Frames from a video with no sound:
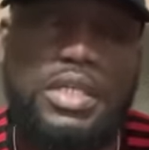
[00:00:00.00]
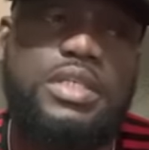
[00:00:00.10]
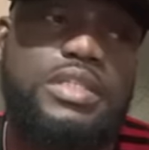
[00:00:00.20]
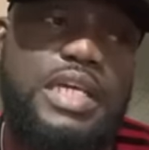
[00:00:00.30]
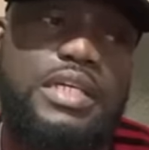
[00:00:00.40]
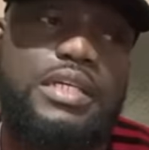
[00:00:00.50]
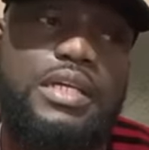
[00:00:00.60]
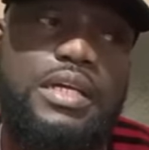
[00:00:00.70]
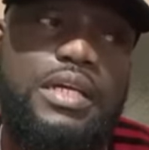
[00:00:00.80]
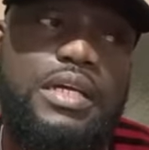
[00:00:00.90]
you won't
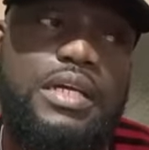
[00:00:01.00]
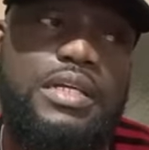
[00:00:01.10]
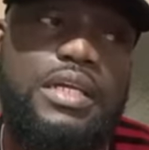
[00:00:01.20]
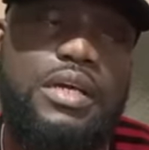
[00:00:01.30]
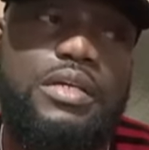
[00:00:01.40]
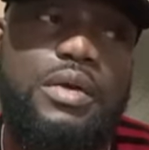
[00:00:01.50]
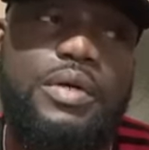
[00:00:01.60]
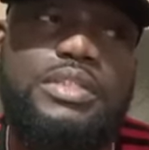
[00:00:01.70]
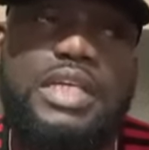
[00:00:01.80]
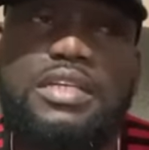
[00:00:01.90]

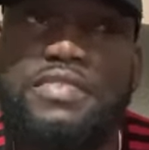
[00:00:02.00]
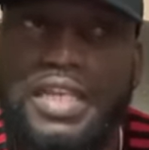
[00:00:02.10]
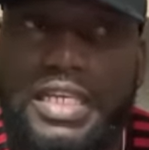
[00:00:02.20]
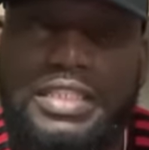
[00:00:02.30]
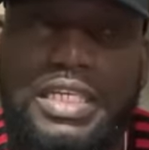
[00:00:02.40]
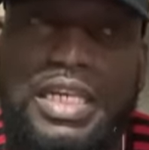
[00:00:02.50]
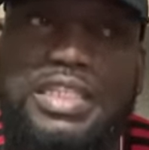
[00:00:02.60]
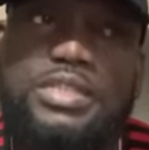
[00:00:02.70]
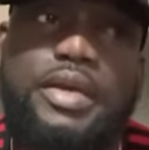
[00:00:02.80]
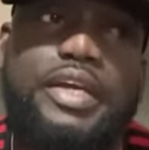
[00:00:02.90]
settle for less, and that
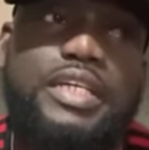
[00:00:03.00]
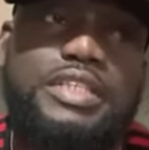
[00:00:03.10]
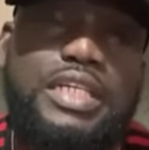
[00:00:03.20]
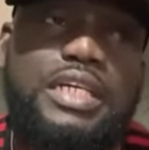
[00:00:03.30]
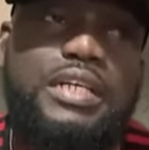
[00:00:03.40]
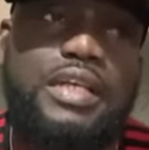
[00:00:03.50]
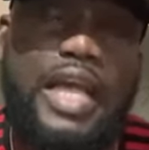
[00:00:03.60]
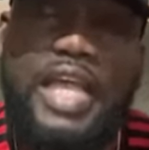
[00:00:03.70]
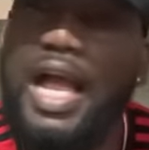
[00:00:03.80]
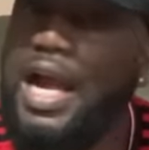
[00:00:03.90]
is why you're single.
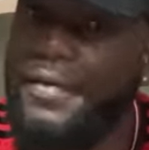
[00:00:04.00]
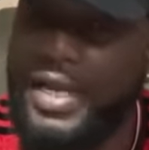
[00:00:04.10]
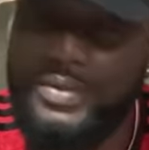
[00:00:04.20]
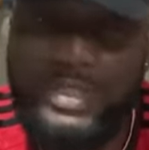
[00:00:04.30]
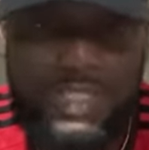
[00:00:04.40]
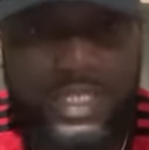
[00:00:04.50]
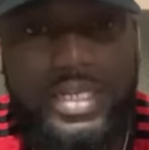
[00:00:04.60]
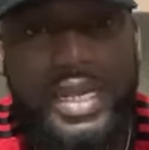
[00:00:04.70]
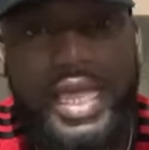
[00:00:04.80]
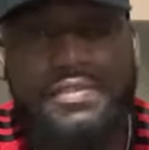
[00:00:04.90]
And you're all right, it's
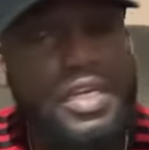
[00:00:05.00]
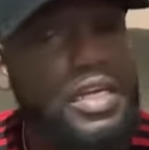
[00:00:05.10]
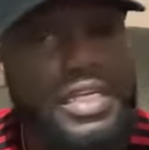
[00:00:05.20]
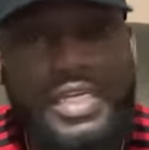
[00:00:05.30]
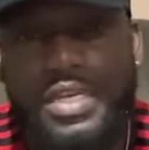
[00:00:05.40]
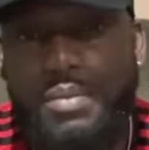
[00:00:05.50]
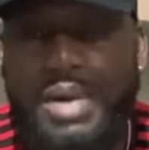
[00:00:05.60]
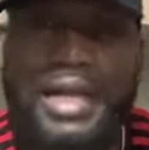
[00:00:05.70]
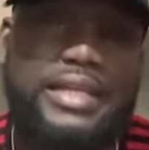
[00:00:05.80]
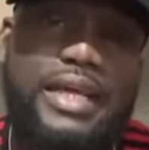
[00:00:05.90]
single life. You don't need no
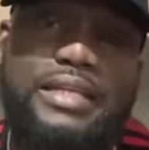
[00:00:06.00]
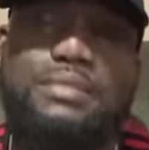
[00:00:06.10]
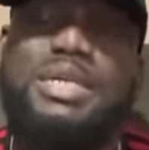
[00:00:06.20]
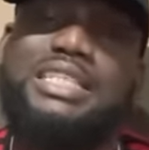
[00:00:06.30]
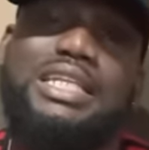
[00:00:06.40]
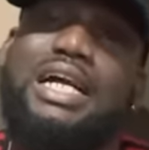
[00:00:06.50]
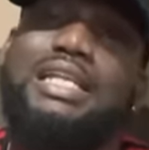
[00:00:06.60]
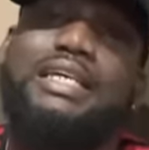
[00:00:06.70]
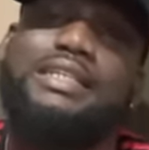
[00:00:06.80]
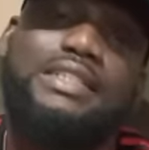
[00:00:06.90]
man then, basically.